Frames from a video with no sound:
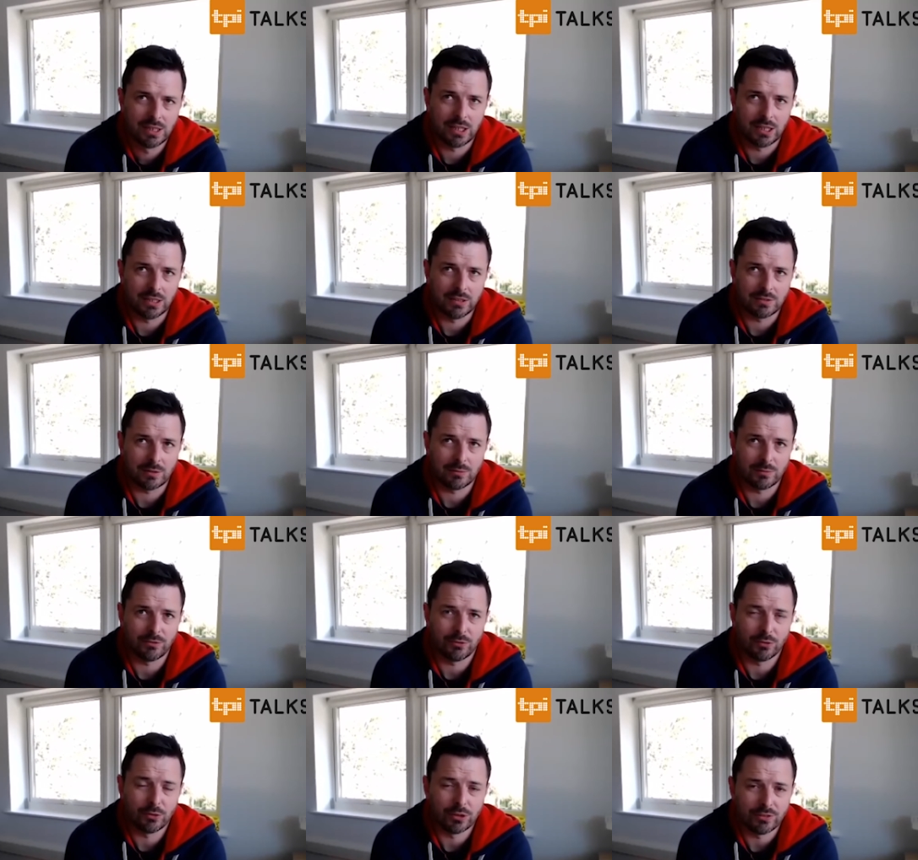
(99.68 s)
in terms
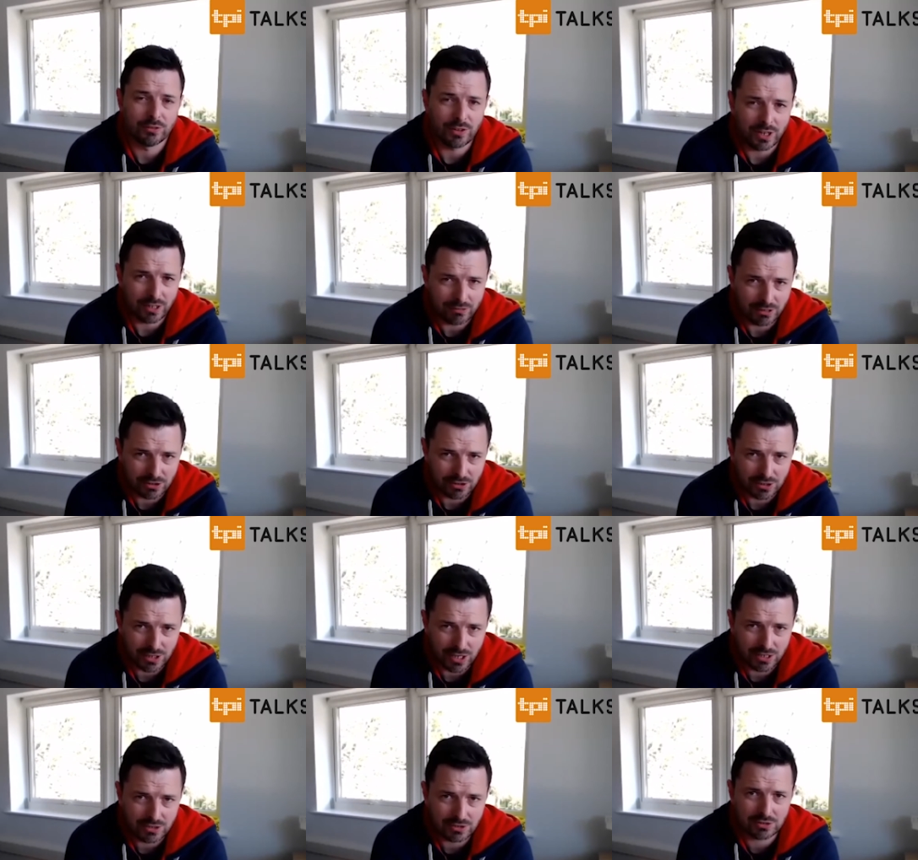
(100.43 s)
of all of our
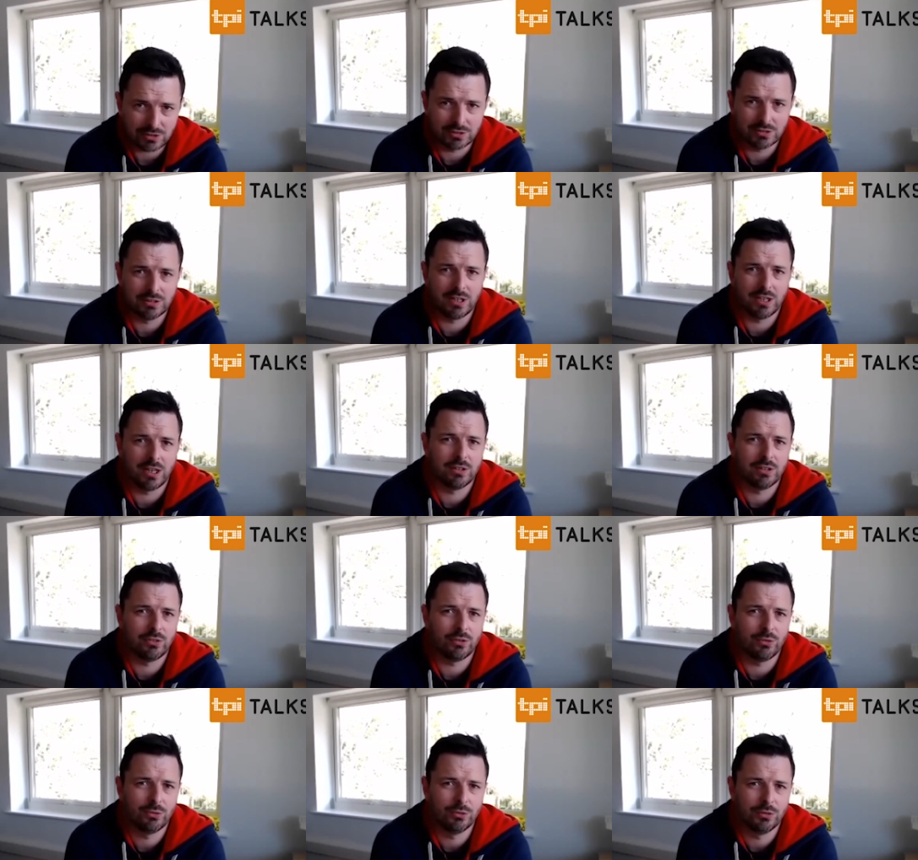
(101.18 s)
education and
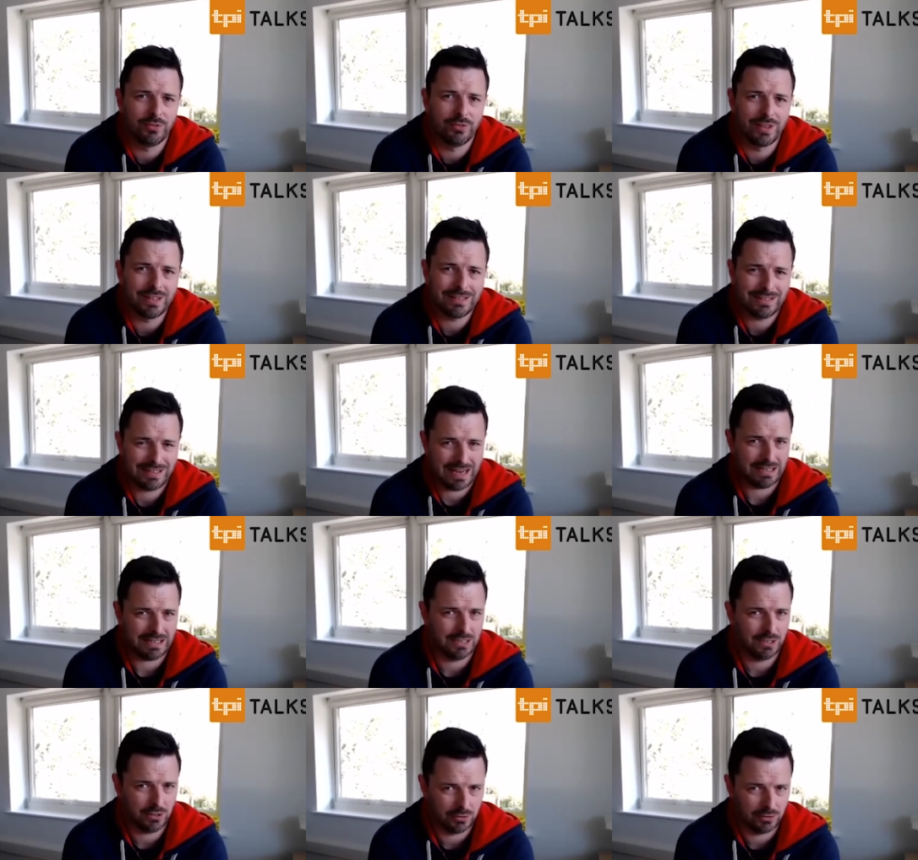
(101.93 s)
all of the
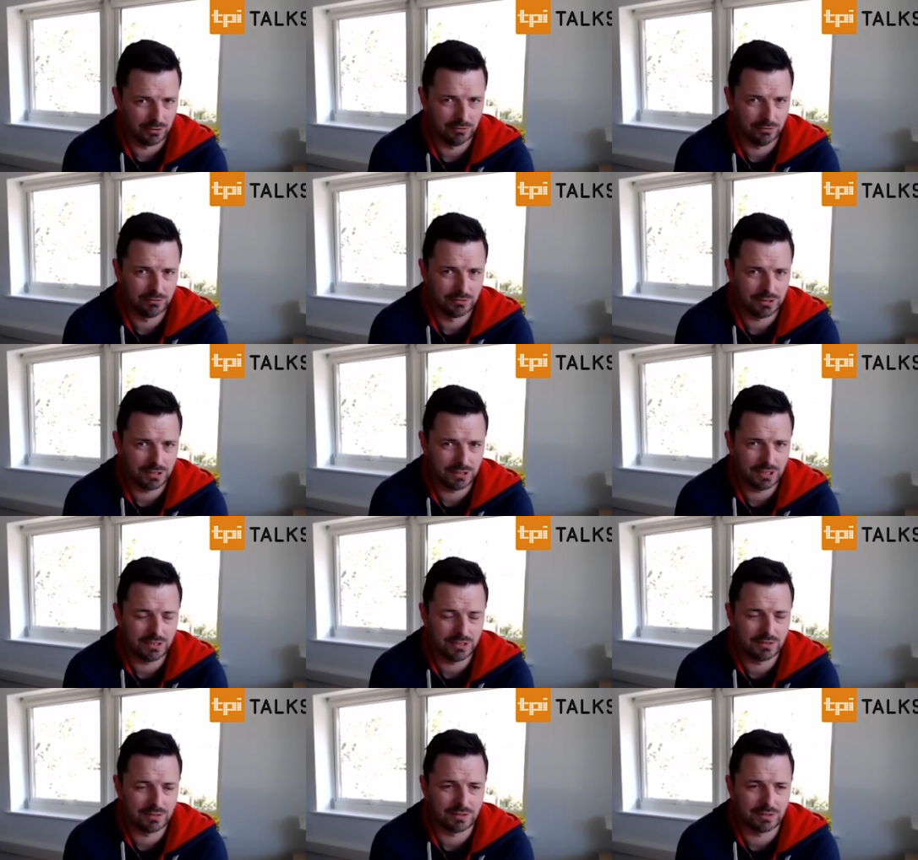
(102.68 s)
technical
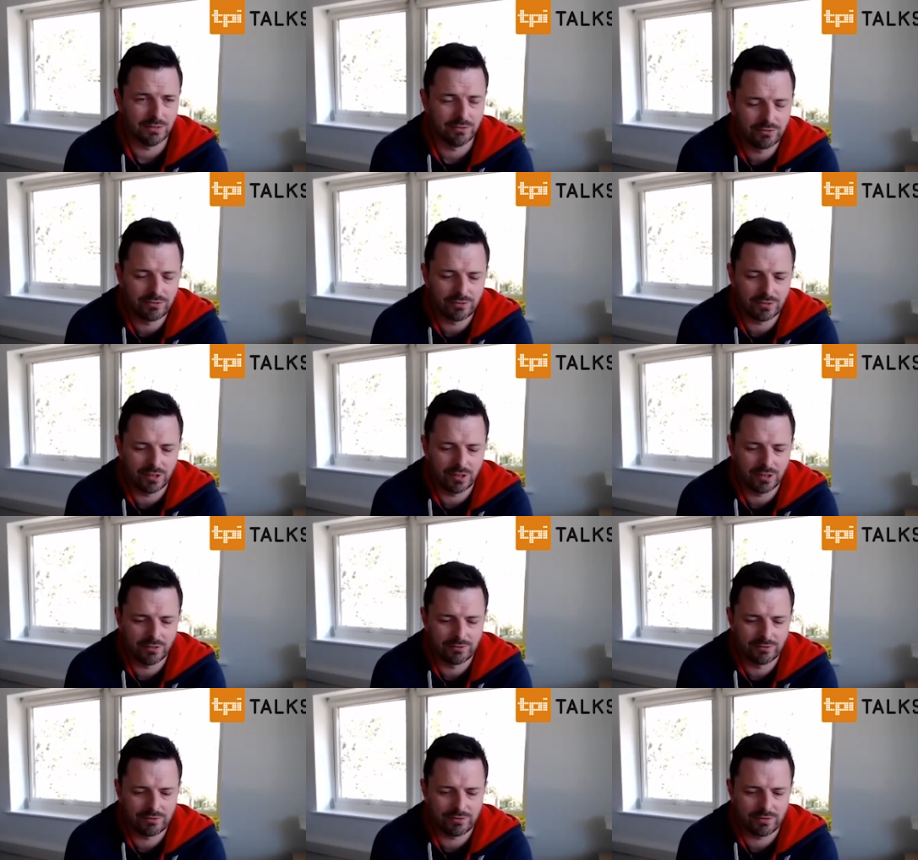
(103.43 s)
needs of
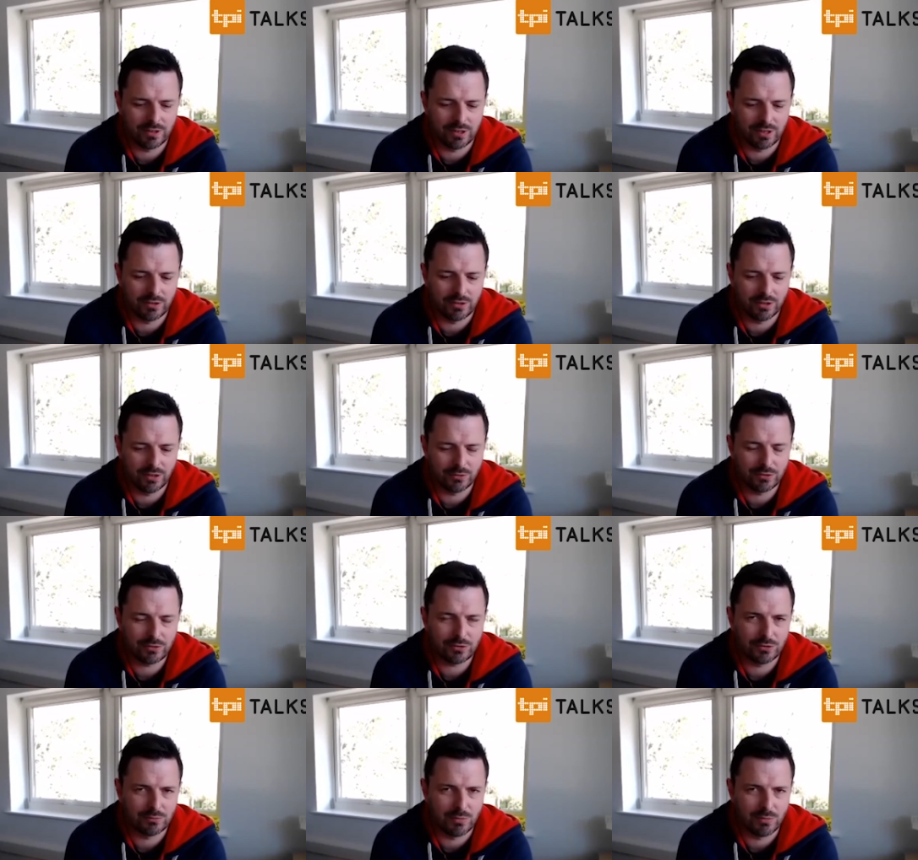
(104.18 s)
of uh, those two